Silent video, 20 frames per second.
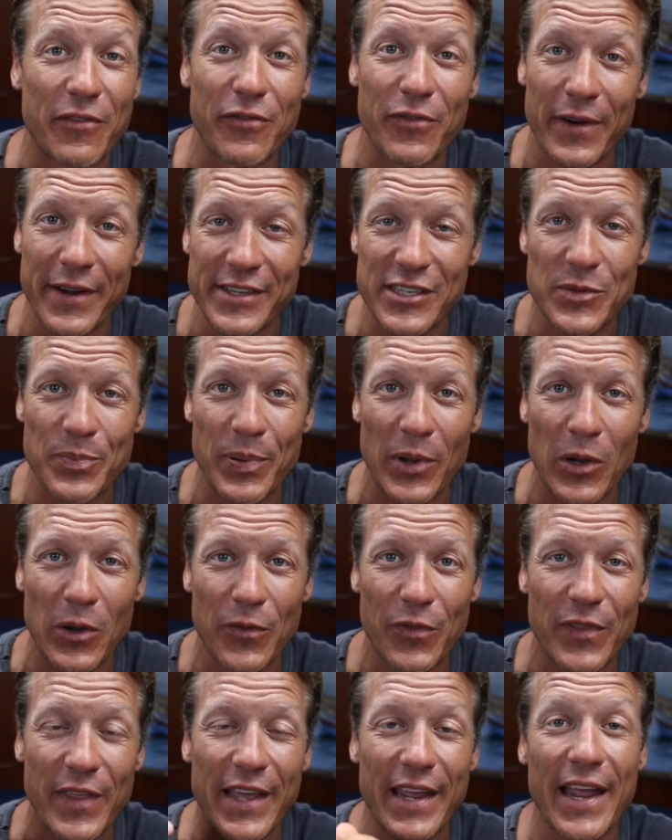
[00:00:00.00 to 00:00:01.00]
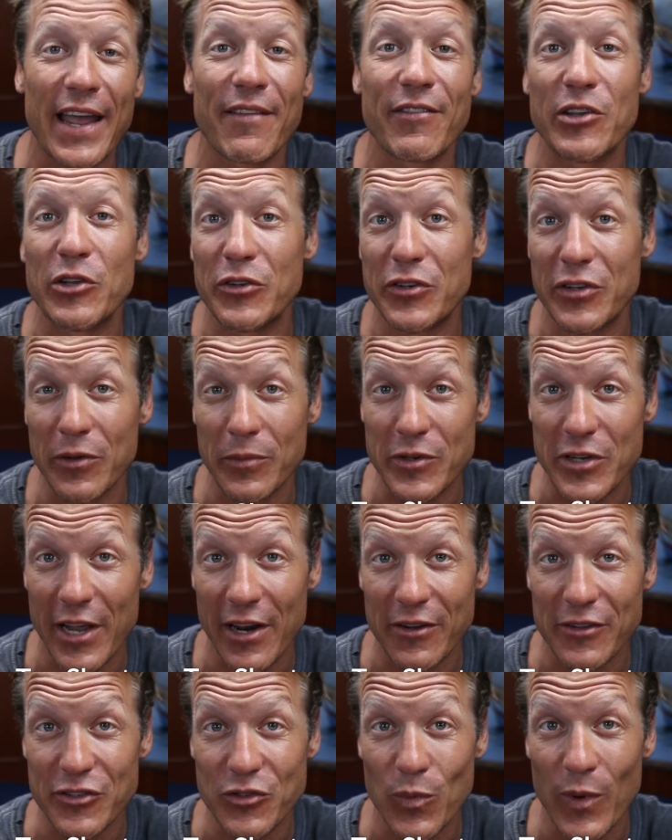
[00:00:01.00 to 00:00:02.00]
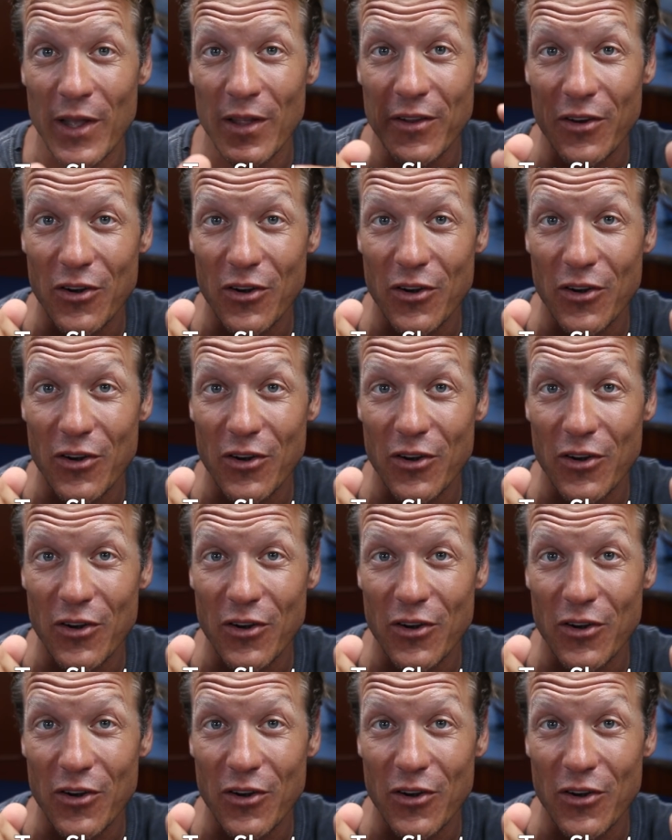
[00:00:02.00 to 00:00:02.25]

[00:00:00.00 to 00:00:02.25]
a friend's boat. They have a YouTube channel as well.